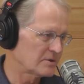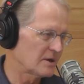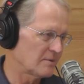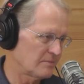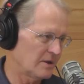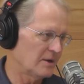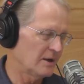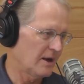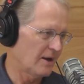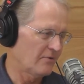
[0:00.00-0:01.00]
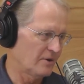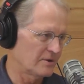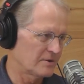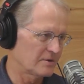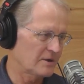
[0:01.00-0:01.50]
Some some in
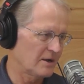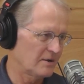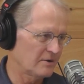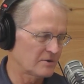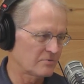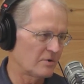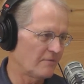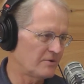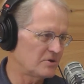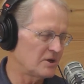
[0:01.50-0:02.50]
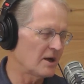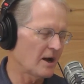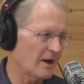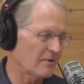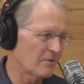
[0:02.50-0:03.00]
Athens. There's kind of this refugee
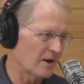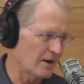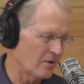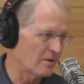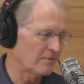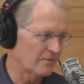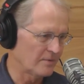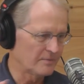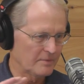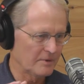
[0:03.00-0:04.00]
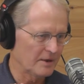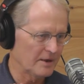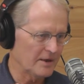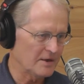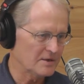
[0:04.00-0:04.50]
highway going from the
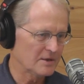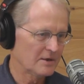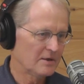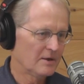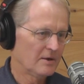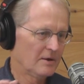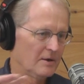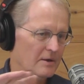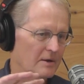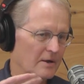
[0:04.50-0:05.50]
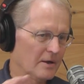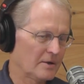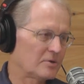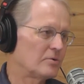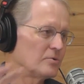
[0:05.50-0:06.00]
Middle East uh,
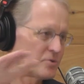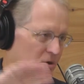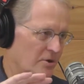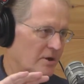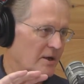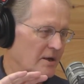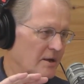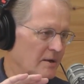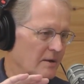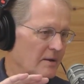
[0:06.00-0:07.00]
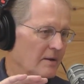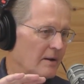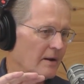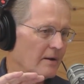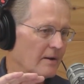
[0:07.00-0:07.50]
through Turkey.
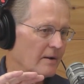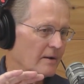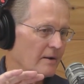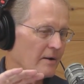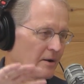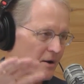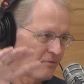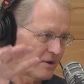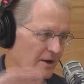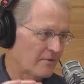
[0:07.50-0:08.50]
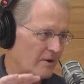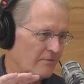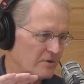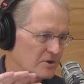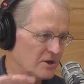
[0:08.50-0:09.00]
Uh, an awful lot of
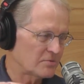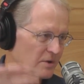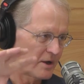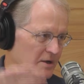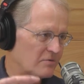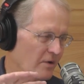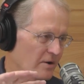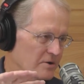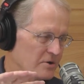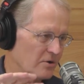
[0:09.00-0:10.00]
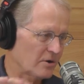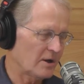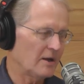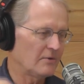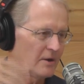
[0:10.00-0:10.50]
refugees will get as far as
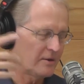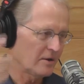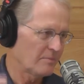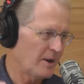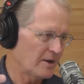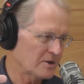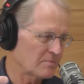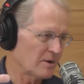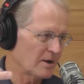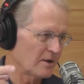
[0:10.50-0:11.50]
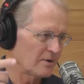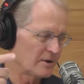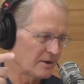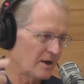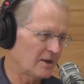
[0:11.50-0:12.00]
Turkey, and then they'll pay a smuggler
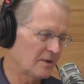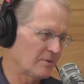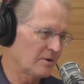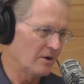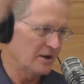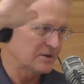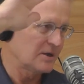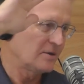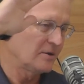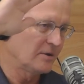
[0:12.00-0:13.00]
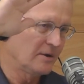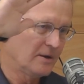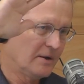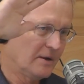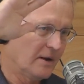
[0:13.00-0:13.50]
to take them across, either
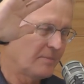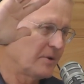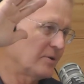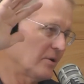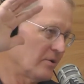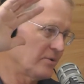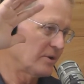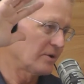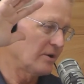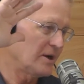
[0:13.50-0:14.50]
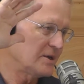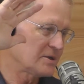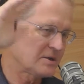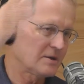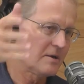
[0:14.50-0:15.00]
up in northern
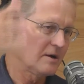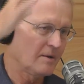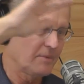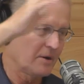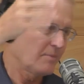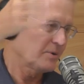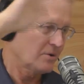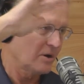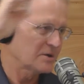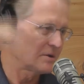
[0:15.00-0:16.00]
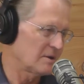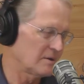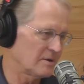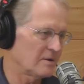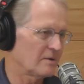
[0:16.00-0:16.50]
Greece, uh, up, up across
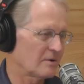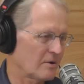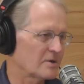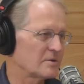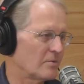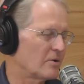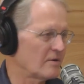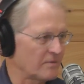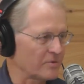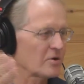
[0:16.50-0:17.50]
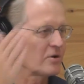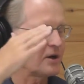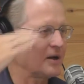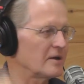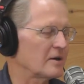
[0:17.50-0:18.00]
uh, across the border from
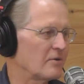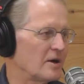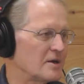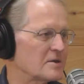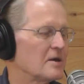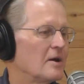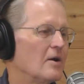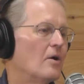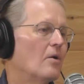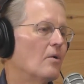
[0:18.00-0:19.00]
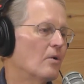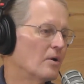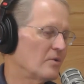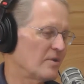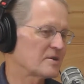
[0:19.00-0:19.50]
Turkey into Greece,
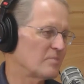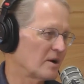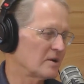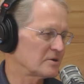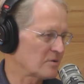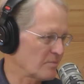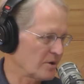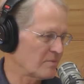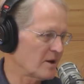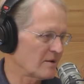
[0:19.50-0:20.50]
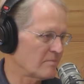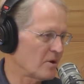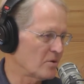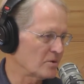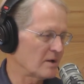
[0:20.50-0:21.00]
or smugglers will put them on a
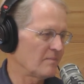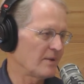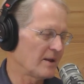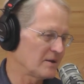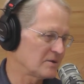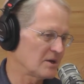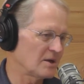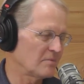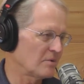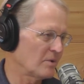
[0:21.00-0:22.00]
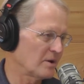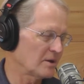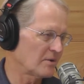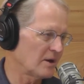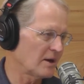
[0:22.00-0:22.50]
boat and send them to one of
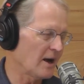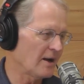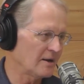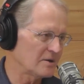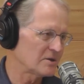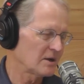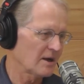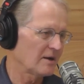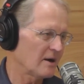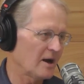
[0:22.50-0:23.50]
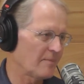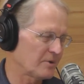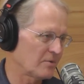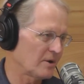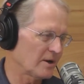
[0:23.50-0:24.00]
the Greek islands and kind of hop
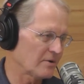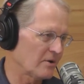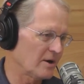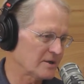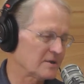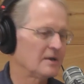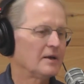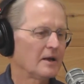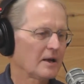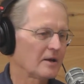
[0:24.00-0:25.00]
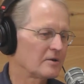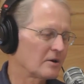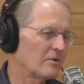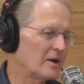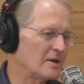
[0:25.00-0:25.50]
their way across, get to
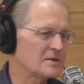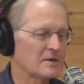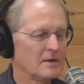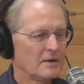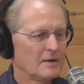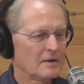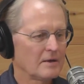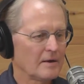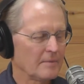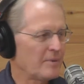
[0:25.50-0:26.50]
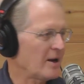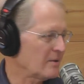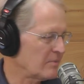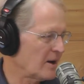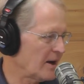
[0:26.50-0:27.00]
Greece, uh, pay
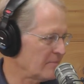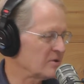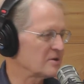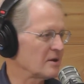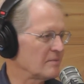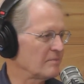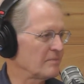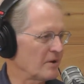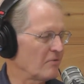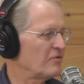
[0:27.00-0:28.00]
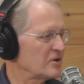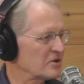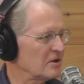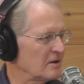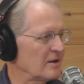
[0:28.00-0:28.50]
a bribe to some
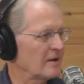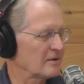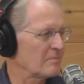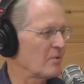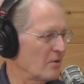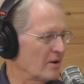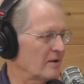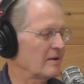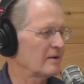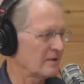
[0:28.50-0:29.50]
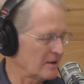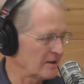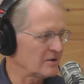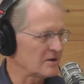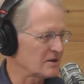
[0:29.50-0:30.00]
official at the port, to
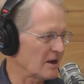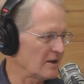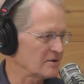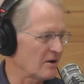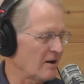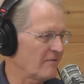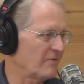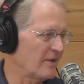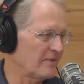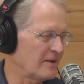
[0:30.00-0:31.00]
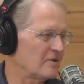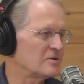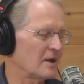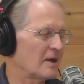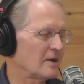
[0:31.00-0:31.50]
let these guys off, and then they
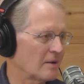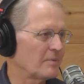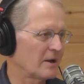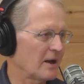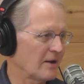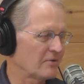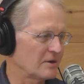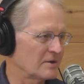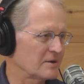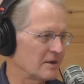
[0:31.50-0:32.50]
usually end up in Athens.